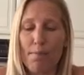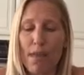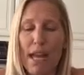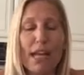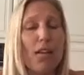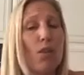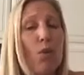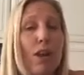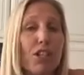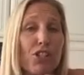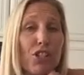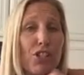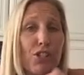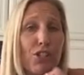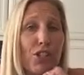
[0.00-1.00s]
Any
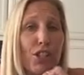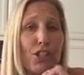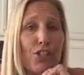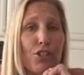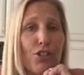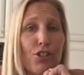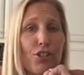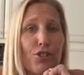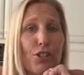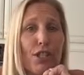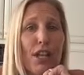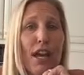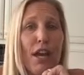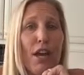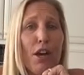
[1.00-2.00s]
questions or concerns,
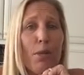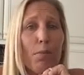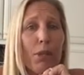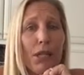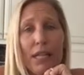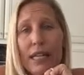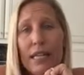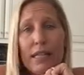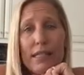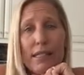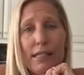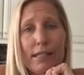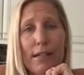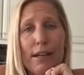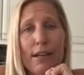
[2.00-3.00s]

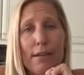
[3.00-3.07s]
please